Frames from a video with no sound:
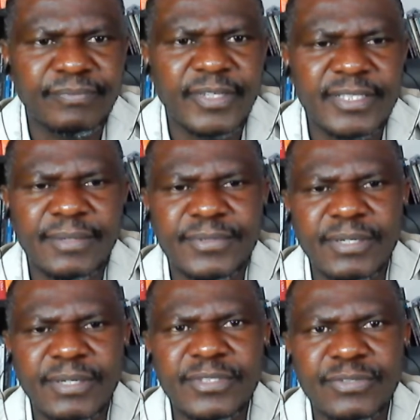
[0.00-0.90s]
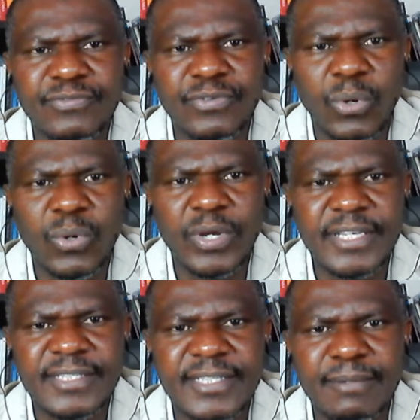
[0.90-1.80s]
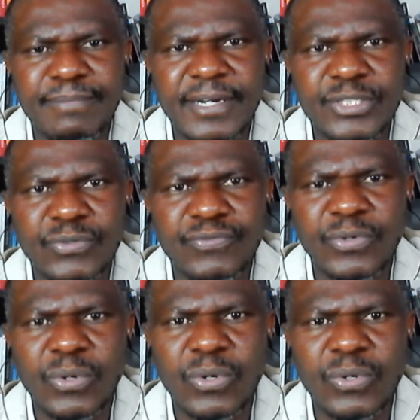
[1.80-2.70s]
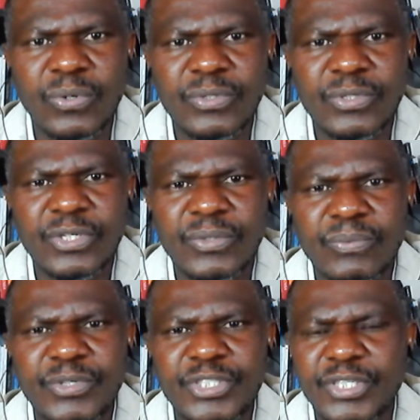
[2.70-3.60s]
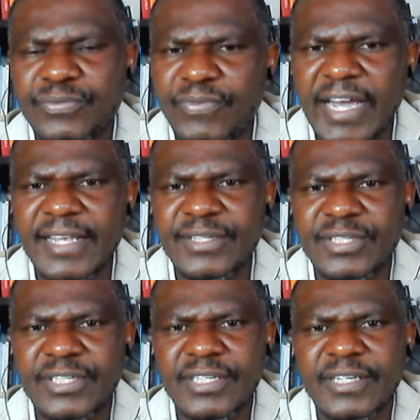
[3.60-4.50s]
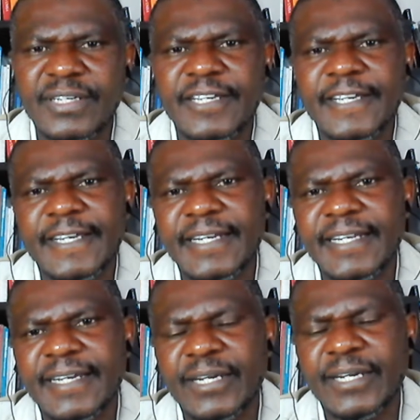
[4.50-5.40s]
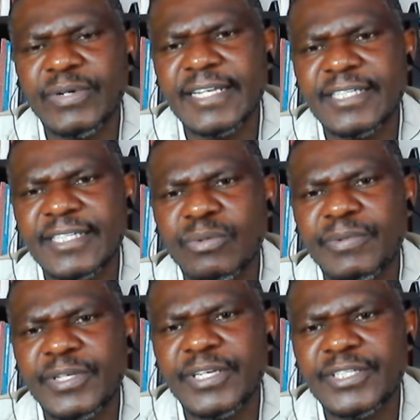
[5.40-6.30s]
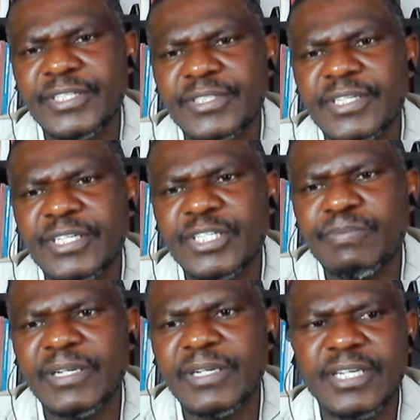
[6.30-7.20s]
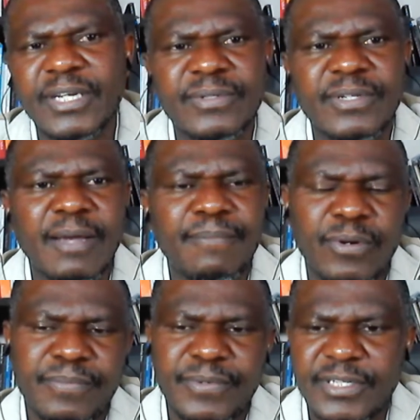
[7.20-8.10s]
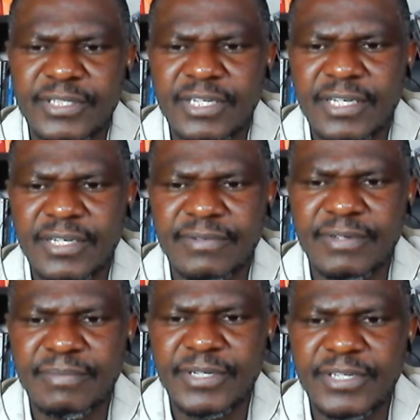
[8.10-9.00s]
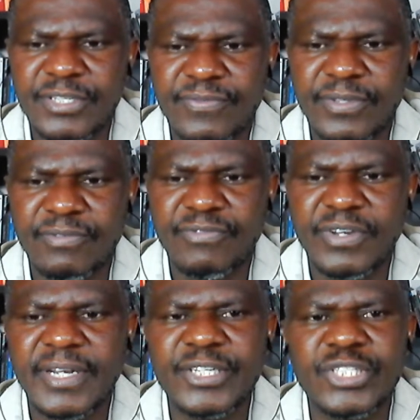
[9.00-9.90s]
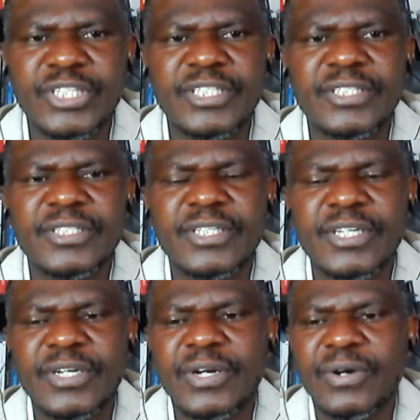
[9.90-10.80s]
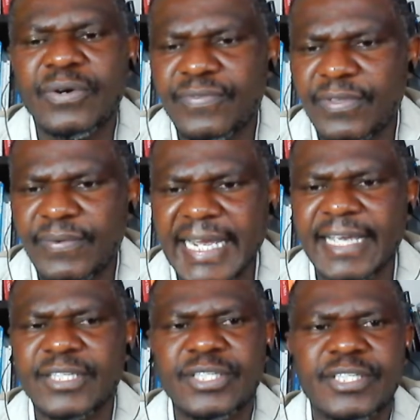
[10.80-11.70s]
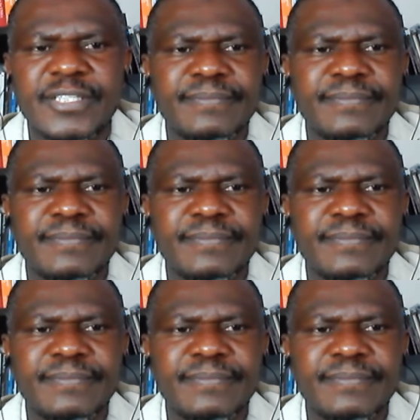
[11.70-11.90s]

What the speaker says: substantive law is that branch of law which defines legal rights and obligations and spells out the appropriate remedies for the violation of the rights.